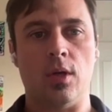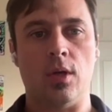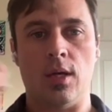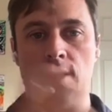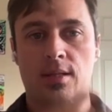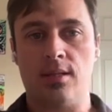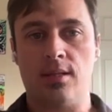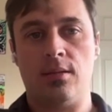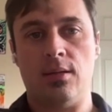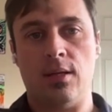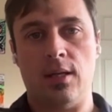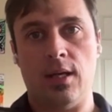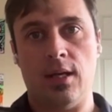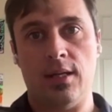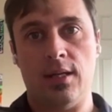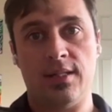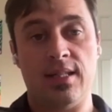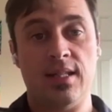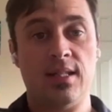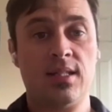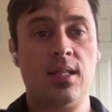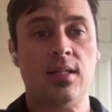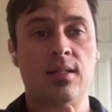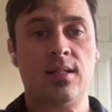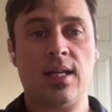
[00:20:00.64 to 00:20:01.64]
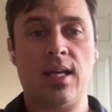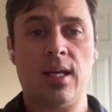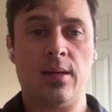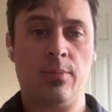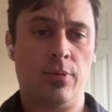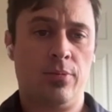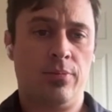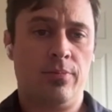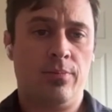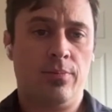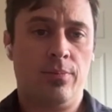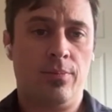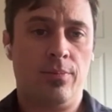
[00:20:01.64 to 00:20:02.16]
assistant type
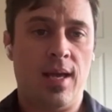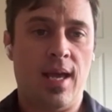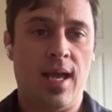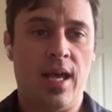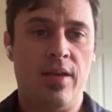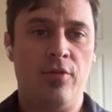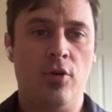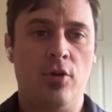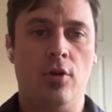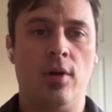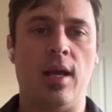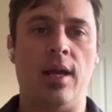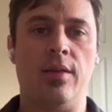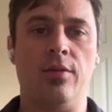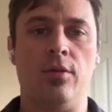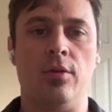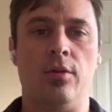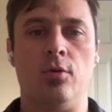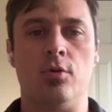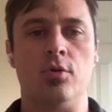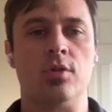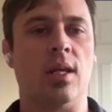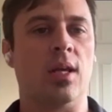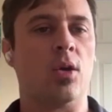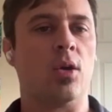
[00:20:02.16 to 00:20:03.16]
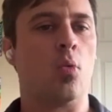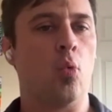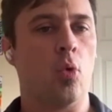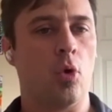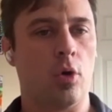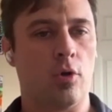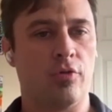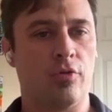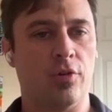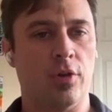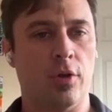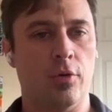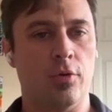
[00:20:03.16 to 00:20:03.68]
behavior, and then there's like
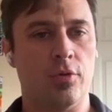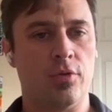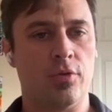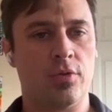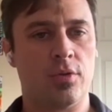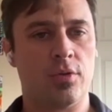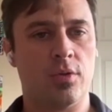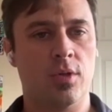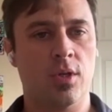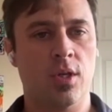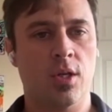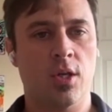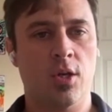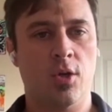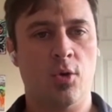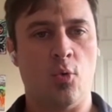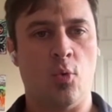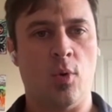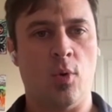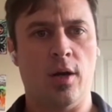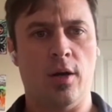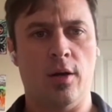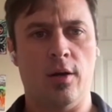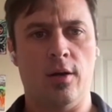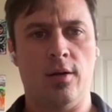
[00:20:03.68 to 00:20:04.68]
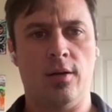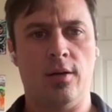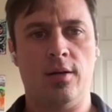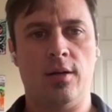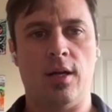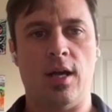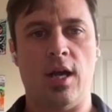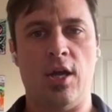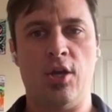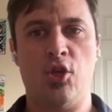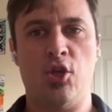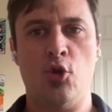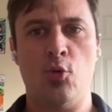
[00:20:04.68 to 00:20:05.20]
workflows where
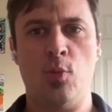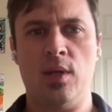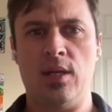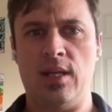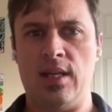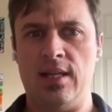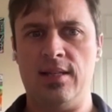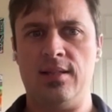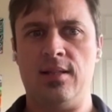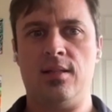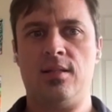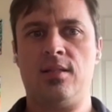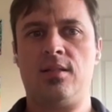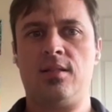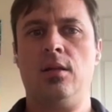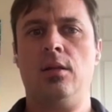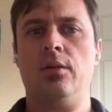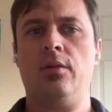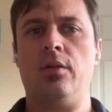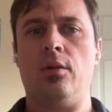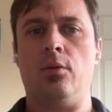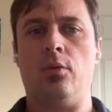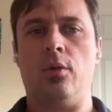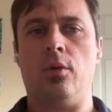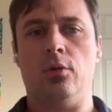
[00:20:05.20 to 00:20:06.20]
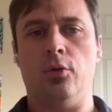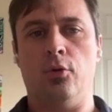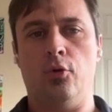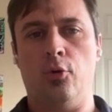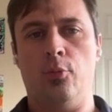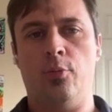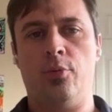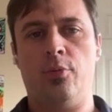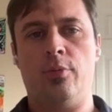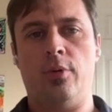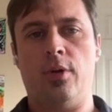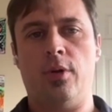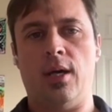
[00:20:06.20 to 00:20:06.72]
a human isn't still in the
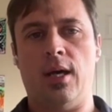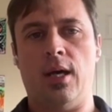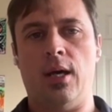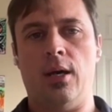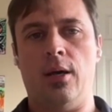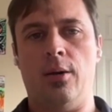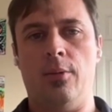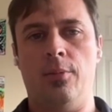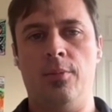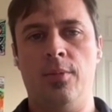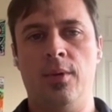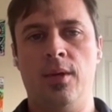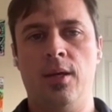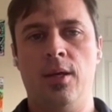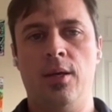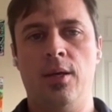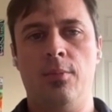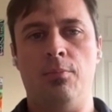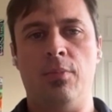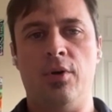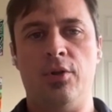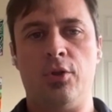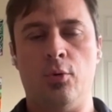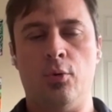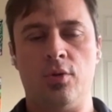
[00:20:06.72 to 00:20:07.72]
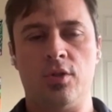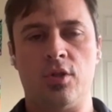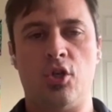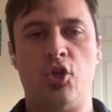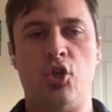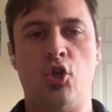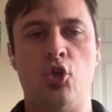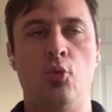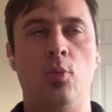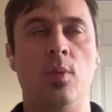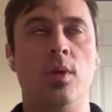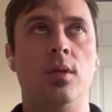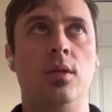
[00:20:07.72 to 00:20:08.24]
loop, but there was a
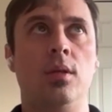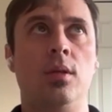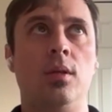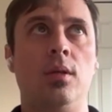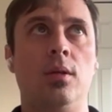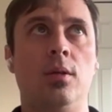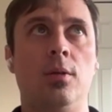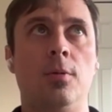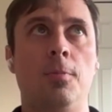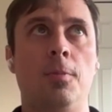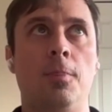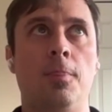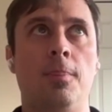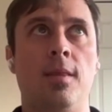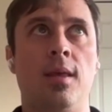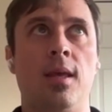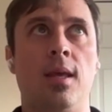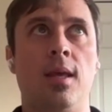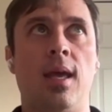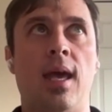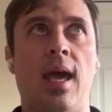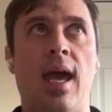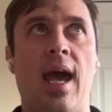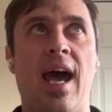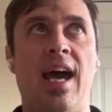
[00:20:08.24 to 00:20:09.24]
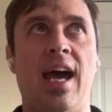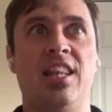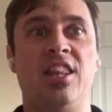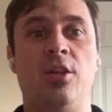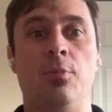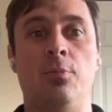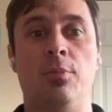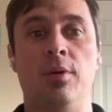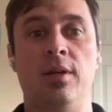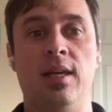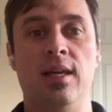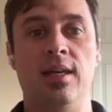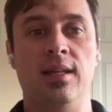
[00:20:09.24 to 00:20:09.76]
human at
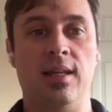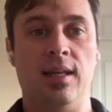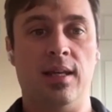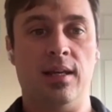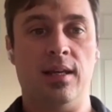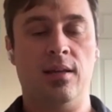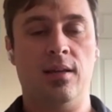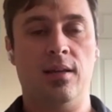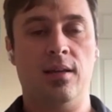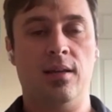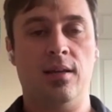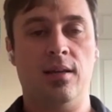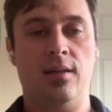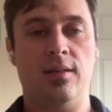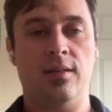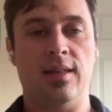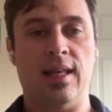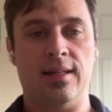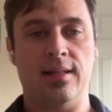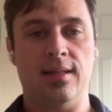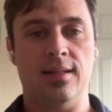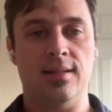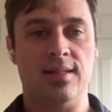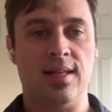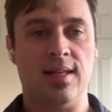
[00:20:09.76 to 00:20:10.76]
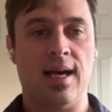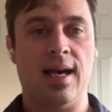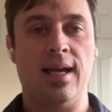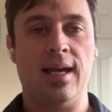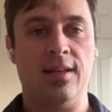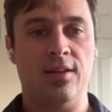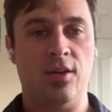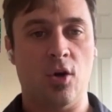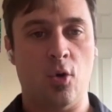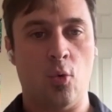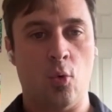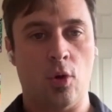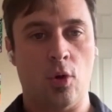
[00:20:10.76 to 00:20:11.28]
the beginning that
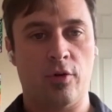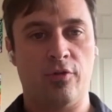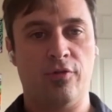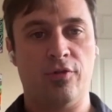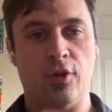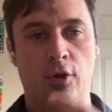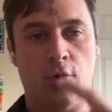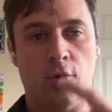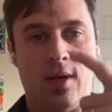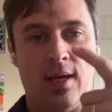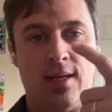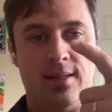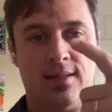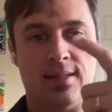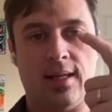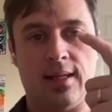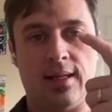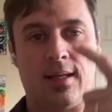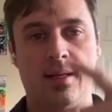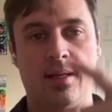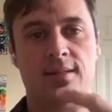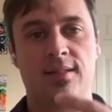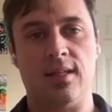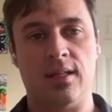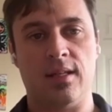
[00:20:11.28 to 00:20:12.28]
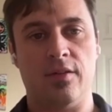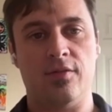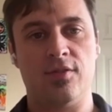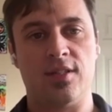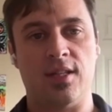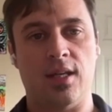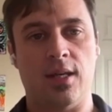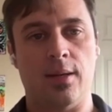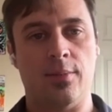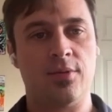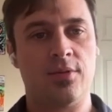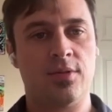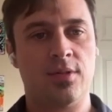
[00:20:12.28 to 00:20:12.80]
designed a workflow as like a set of
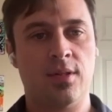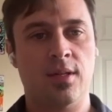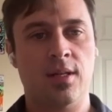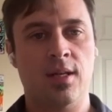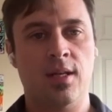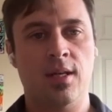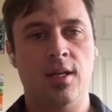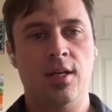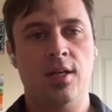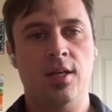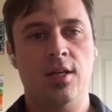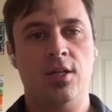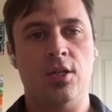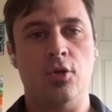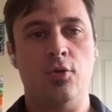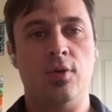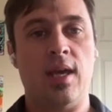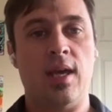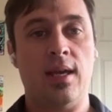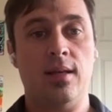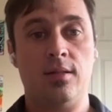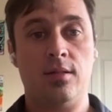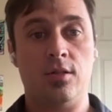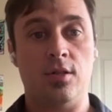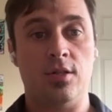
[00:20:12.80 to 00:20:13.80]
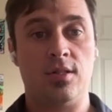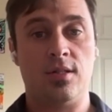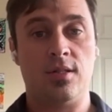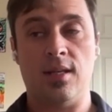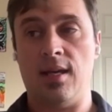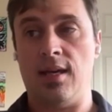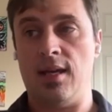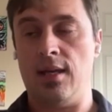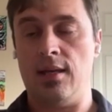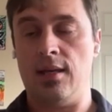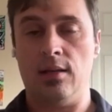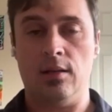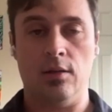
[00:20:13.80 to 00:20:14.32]
steps. You can't just
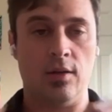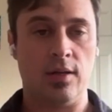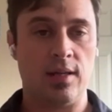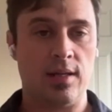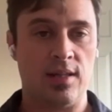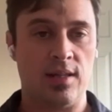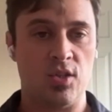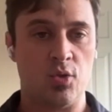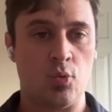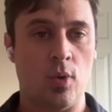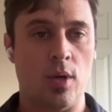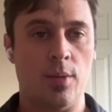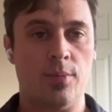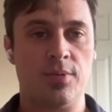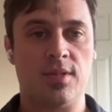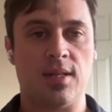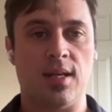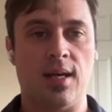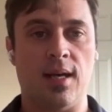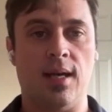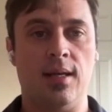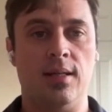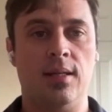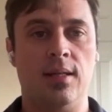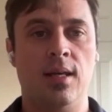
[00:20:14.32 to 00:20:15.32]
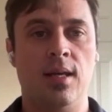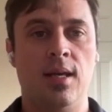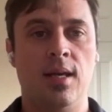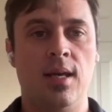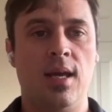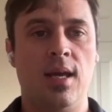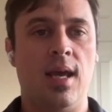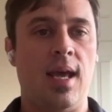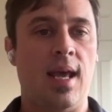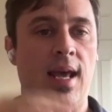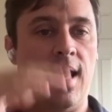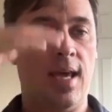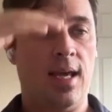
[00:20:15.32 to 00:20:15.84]
say, look at this website
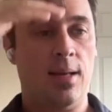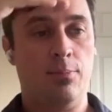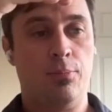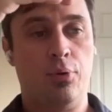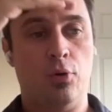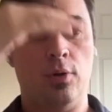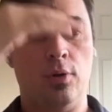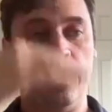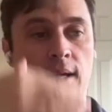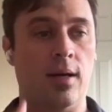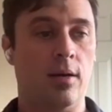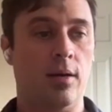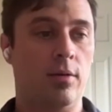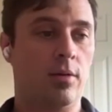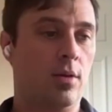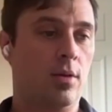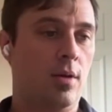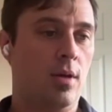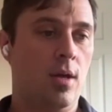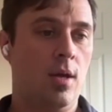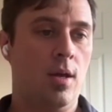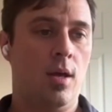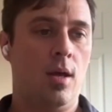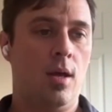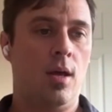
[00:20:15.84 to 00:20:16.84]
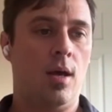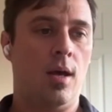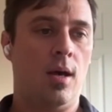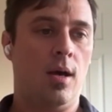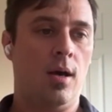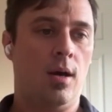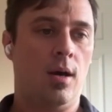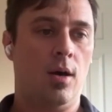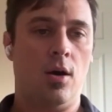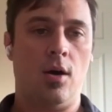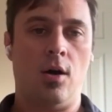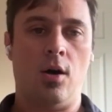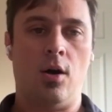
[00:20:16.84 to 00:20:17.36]
and pull out
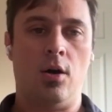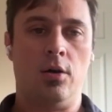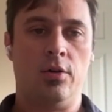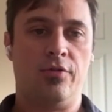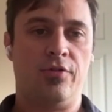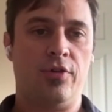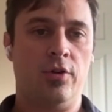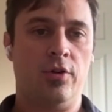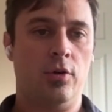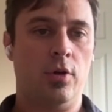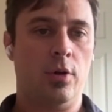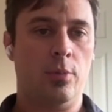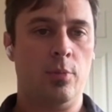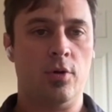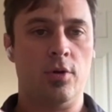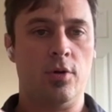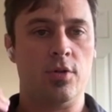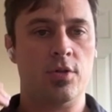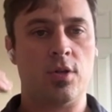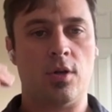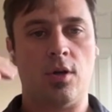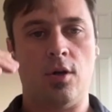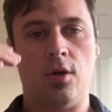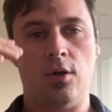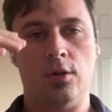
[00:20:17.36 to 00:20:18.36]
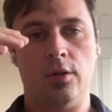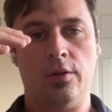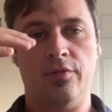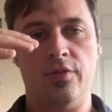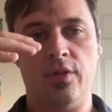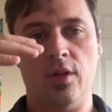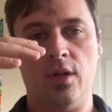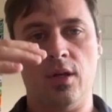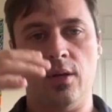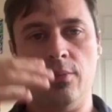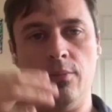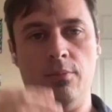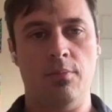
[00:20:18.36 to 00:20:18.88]
all the phone numbers, all of
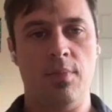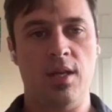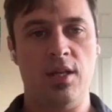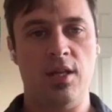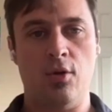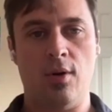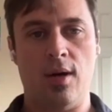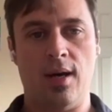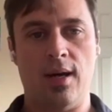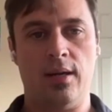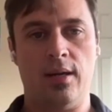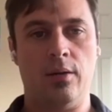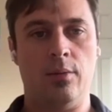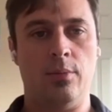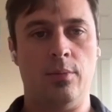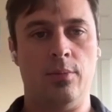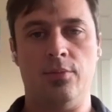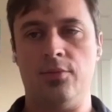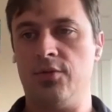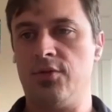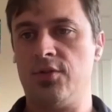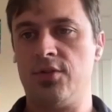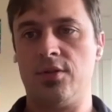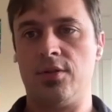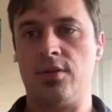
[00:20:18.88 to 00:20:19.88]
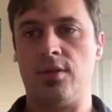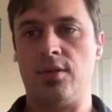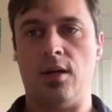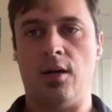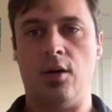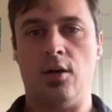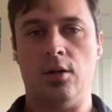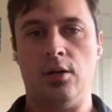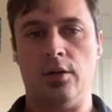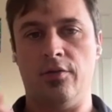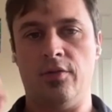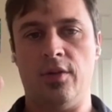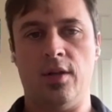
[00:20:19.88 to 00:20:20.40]
the menu items,
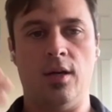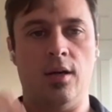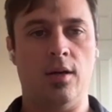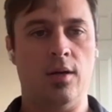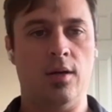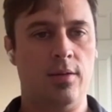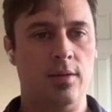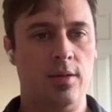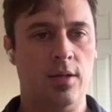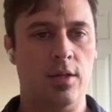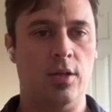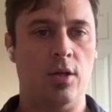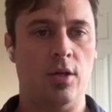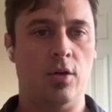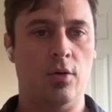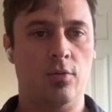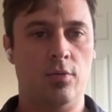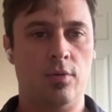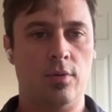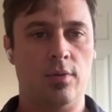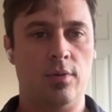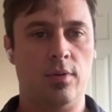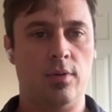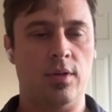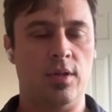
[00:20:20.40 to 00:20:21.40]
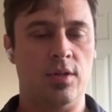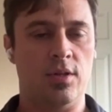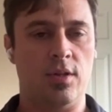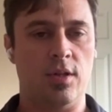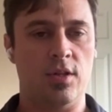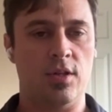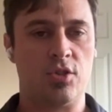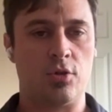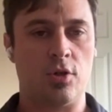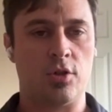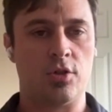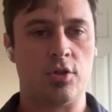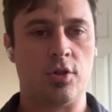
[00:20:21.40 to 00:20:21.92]
all of the,
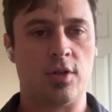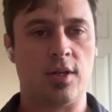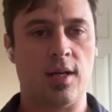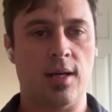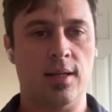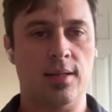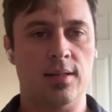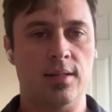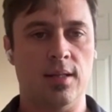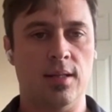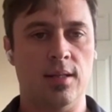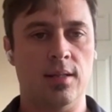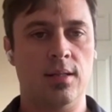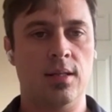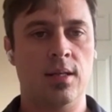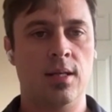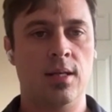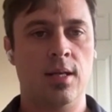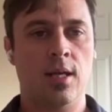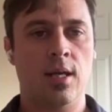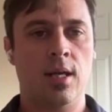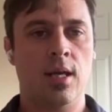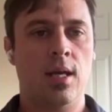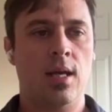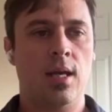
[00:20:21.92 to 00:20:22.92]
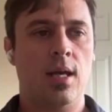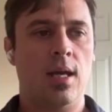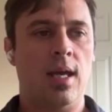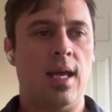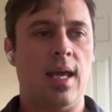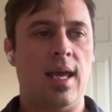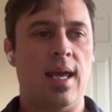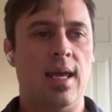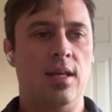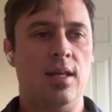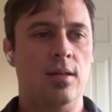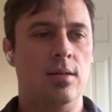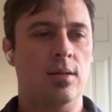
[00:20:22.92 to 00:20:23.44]
the structured content,
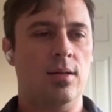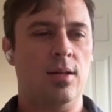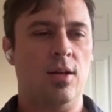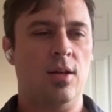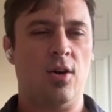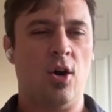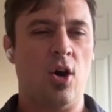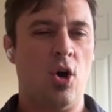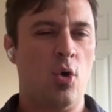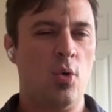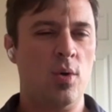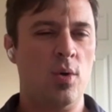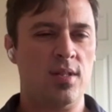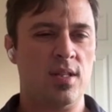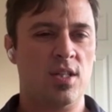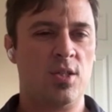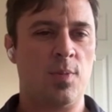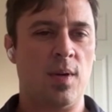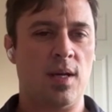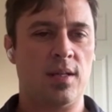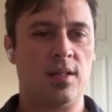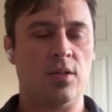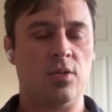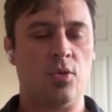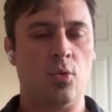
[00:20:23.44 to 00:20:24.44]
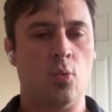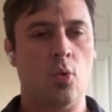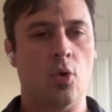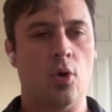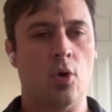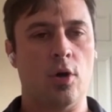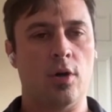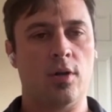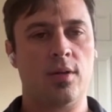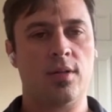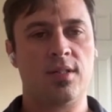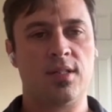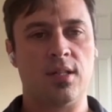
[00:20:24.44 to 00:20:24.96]
and always expect it to
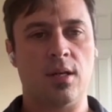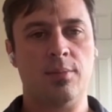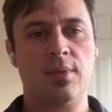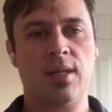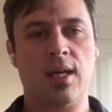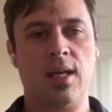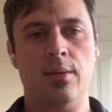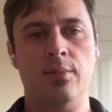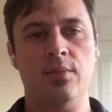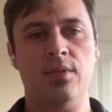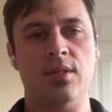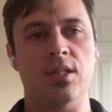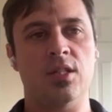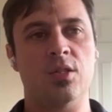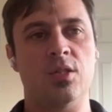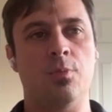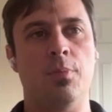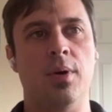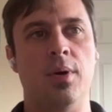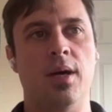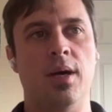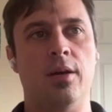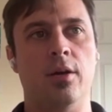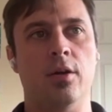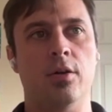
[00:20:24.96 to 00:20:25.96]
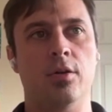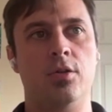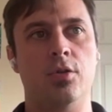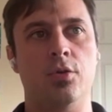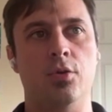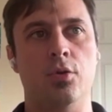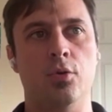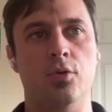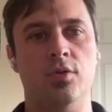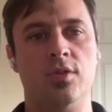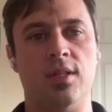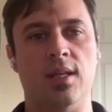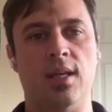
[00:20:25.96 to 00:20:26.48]
work. Sometimes it's better
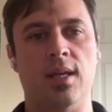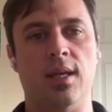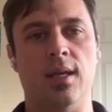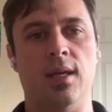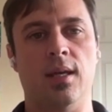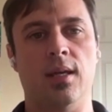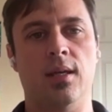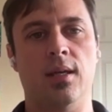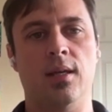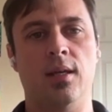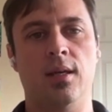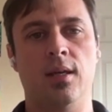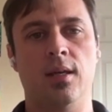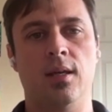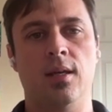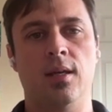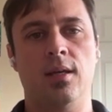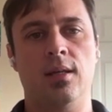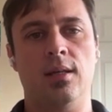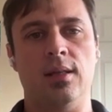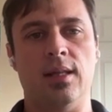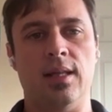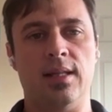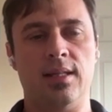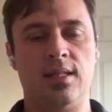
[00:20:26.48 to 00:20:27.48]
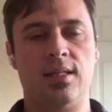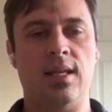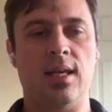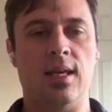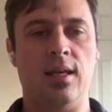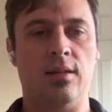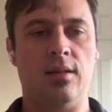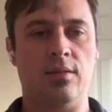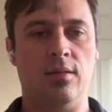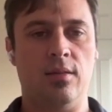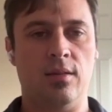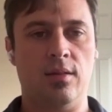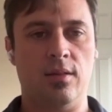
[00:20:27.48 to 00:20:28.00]
to say, let's
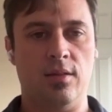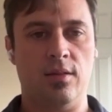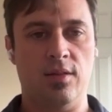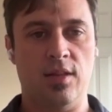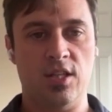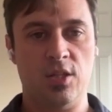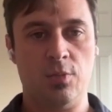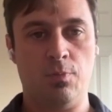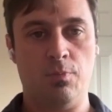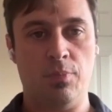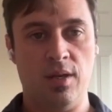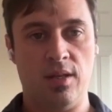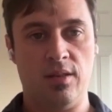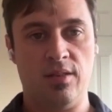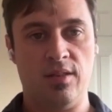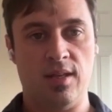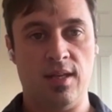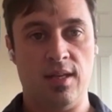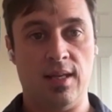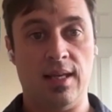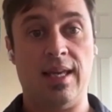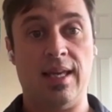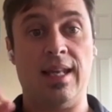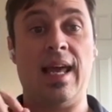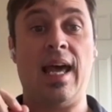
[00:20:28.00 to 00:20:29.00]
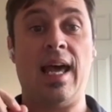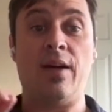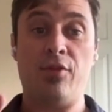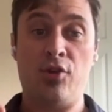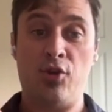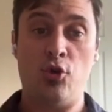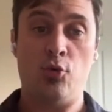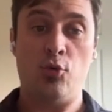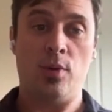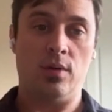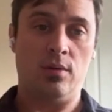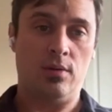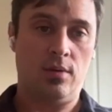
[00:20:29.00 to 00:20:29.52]
take this big thing and have the
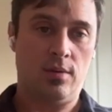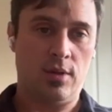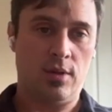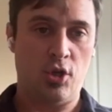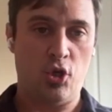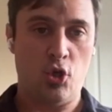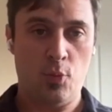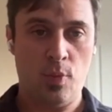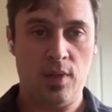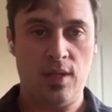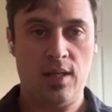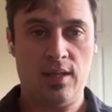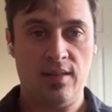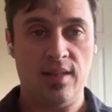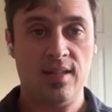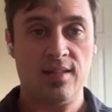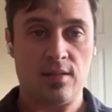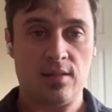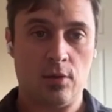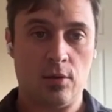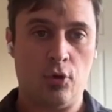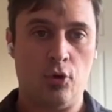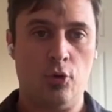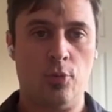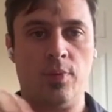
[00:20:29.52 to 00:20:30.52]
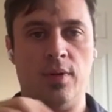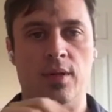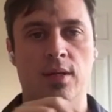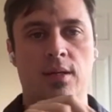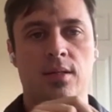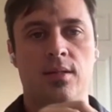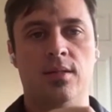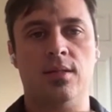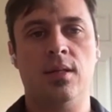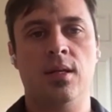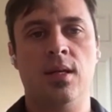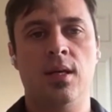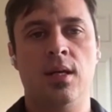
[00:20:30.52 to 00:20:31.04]
human in this loop
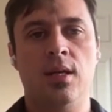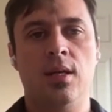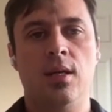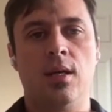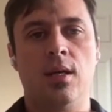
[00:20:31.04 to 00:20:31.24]
is